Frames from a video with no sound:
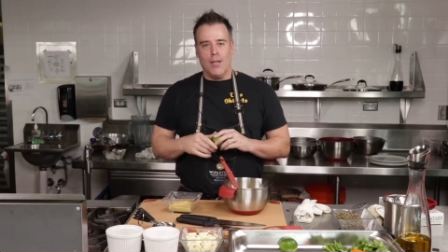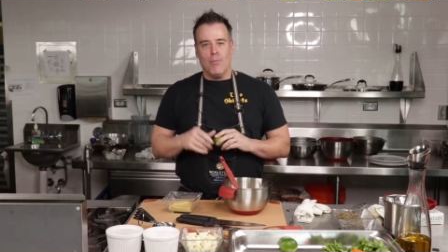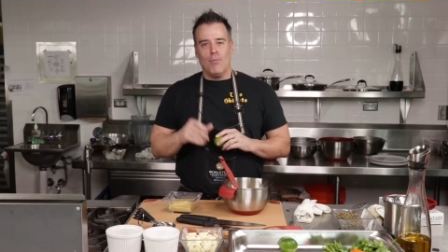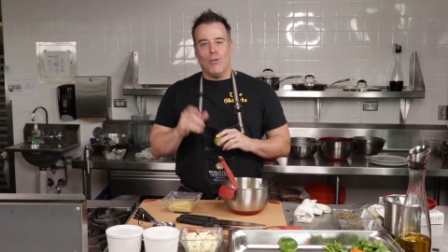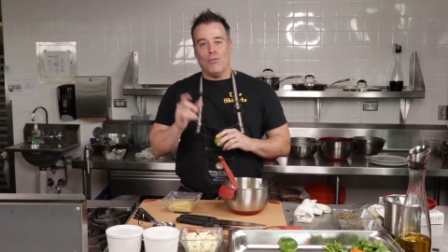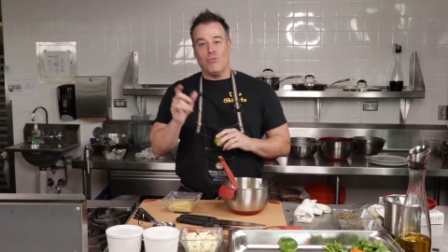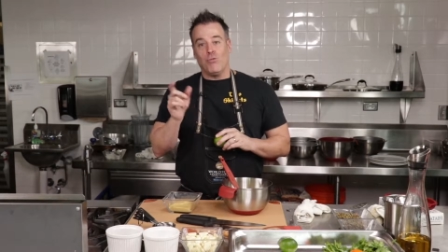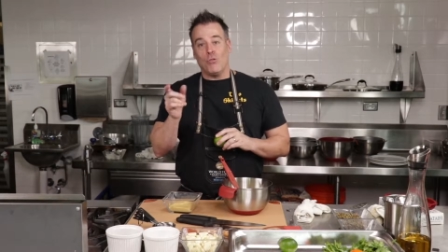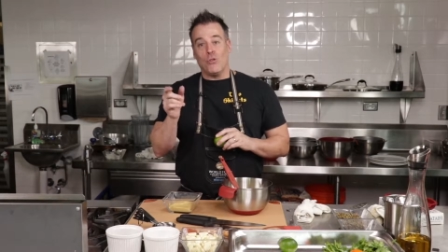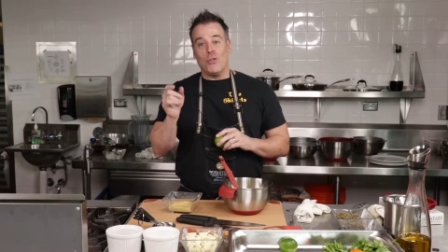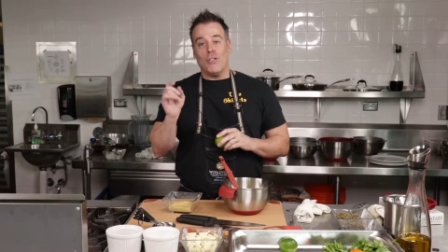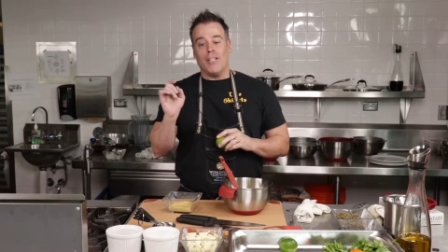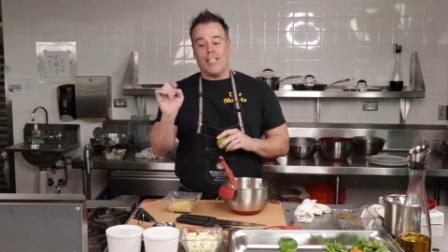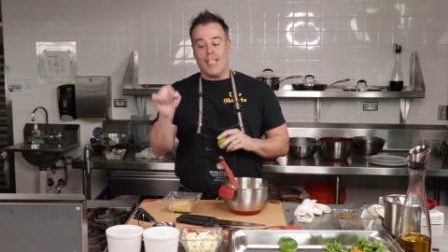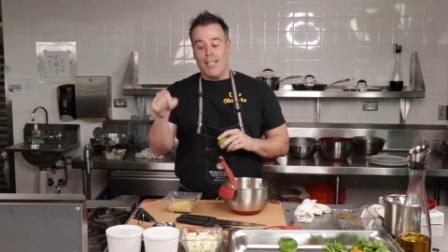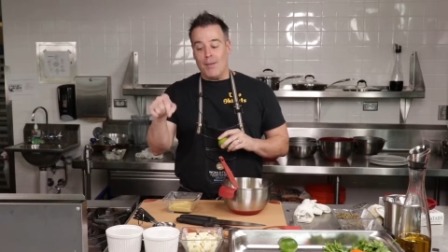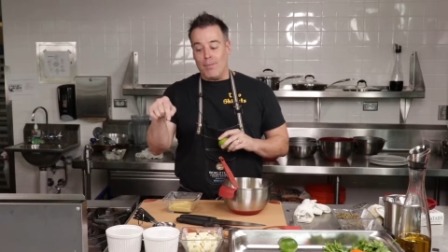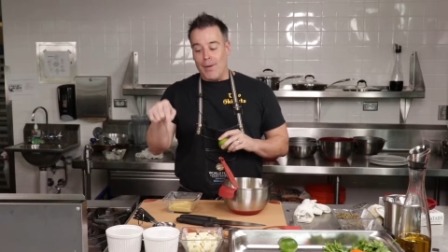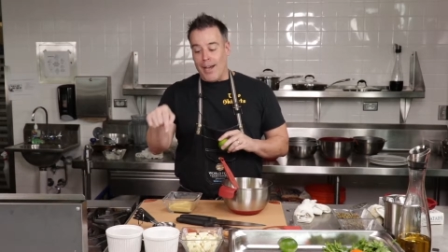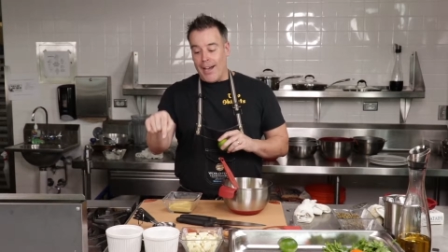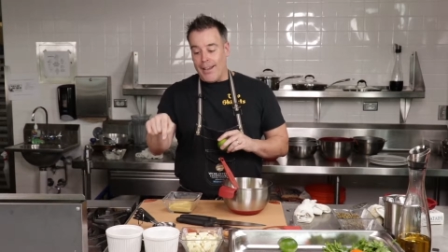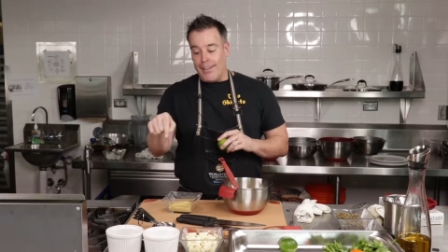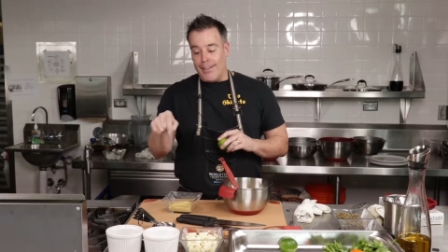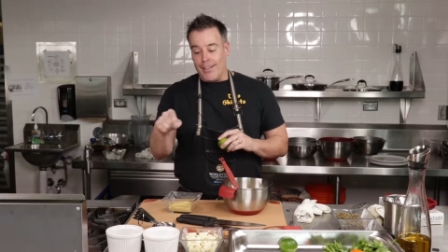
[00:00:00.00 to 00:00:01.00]
before you
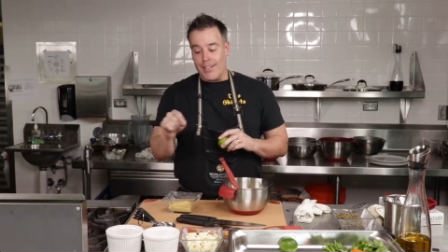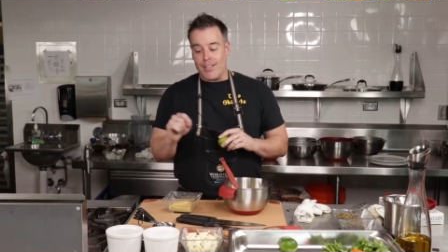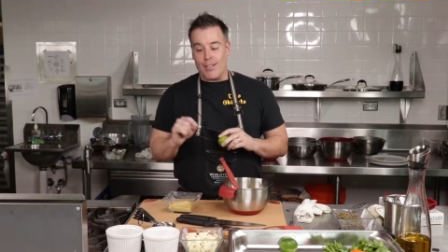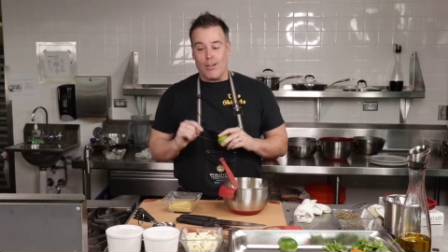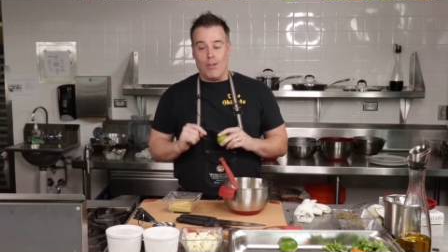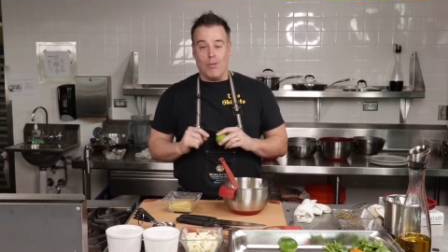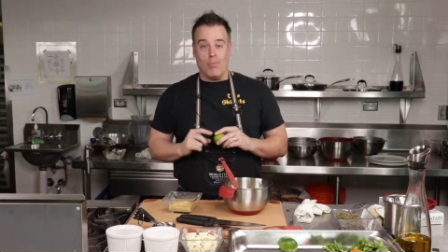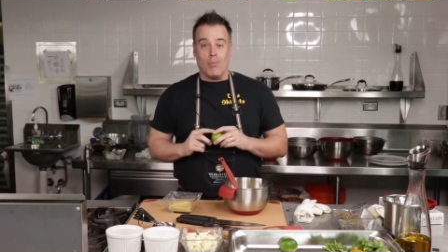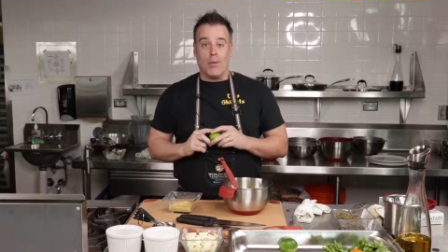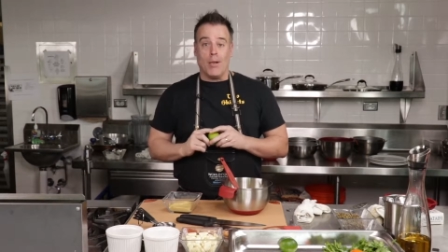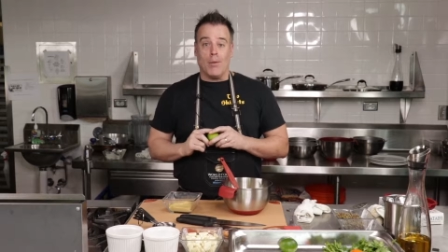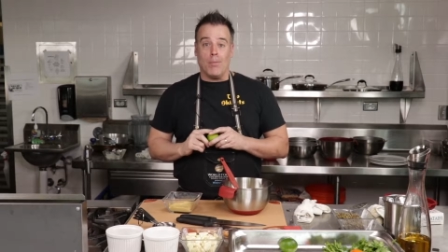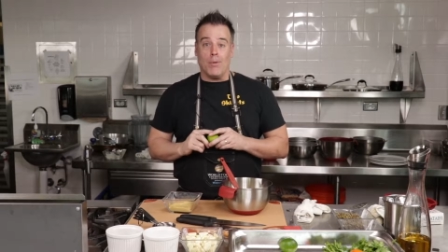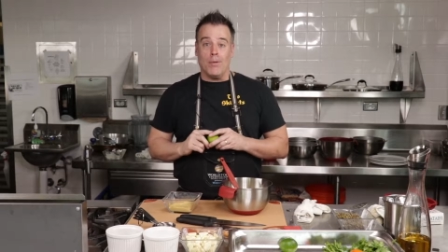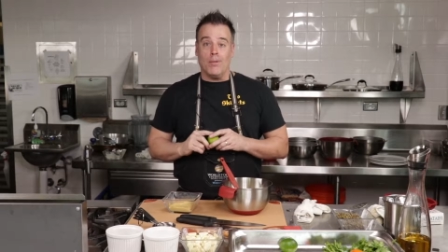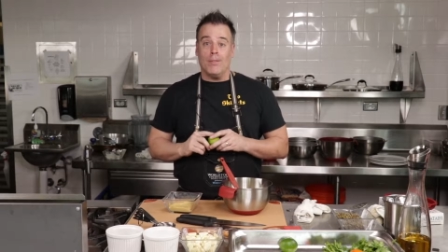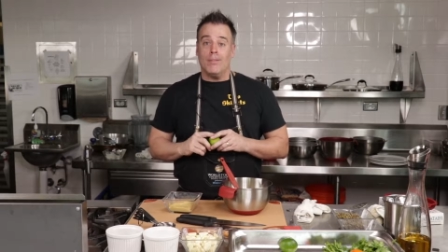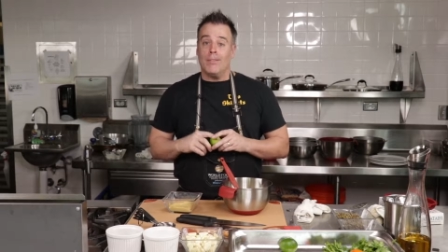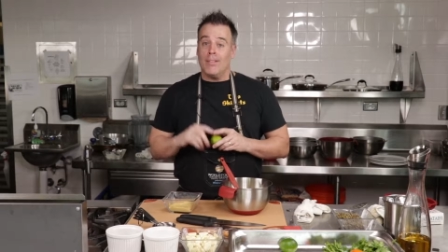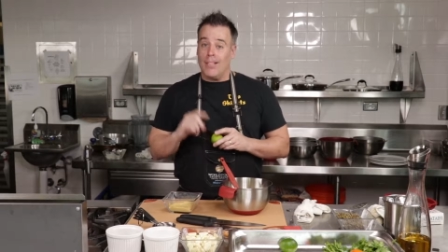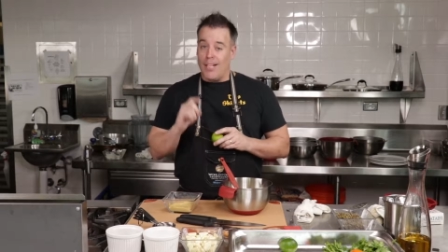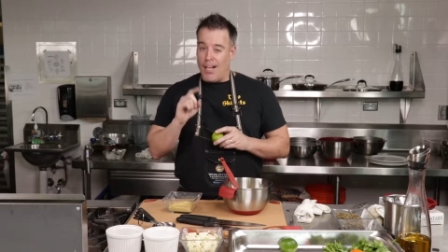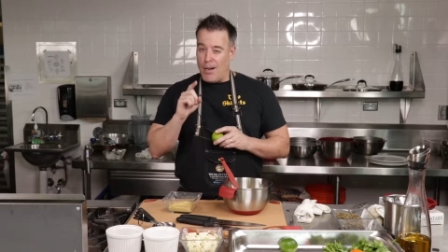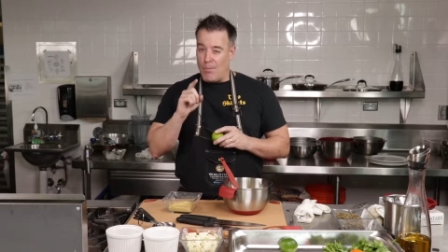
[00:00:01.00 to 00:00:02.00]
keep adding the salt and pepper.
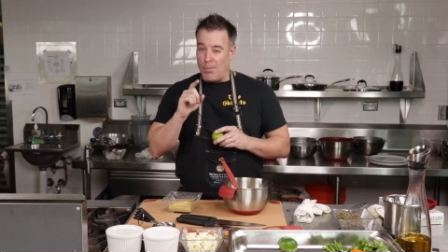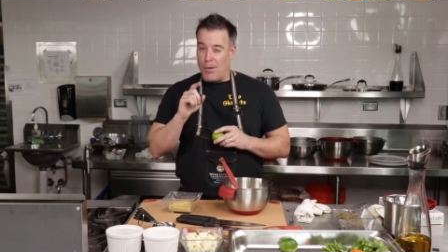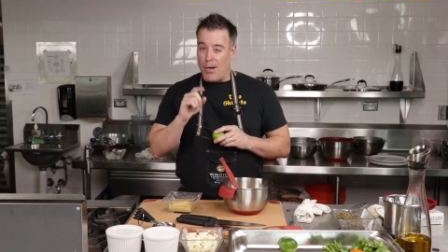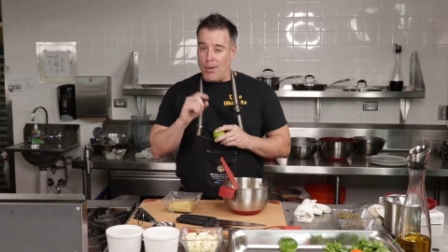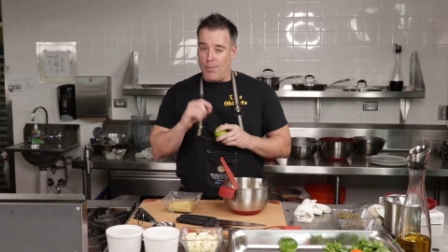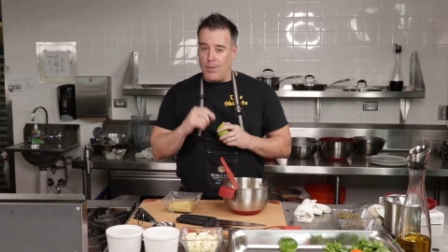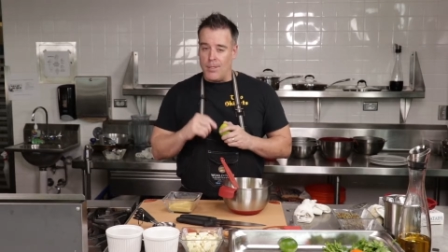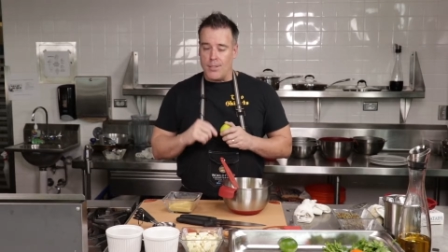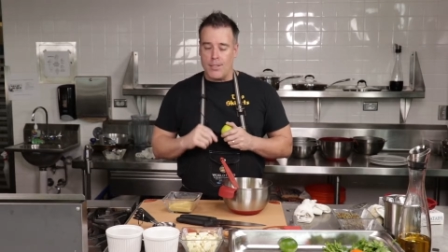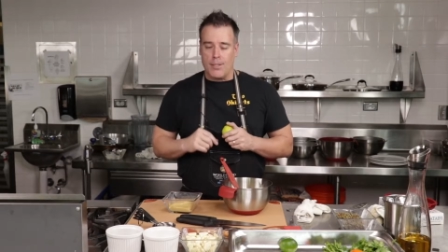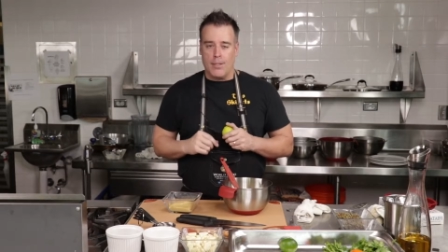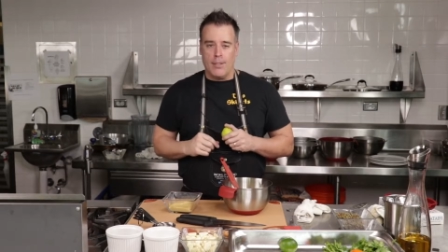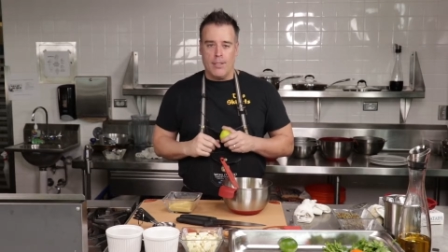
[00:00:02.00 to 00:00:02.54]
I promise.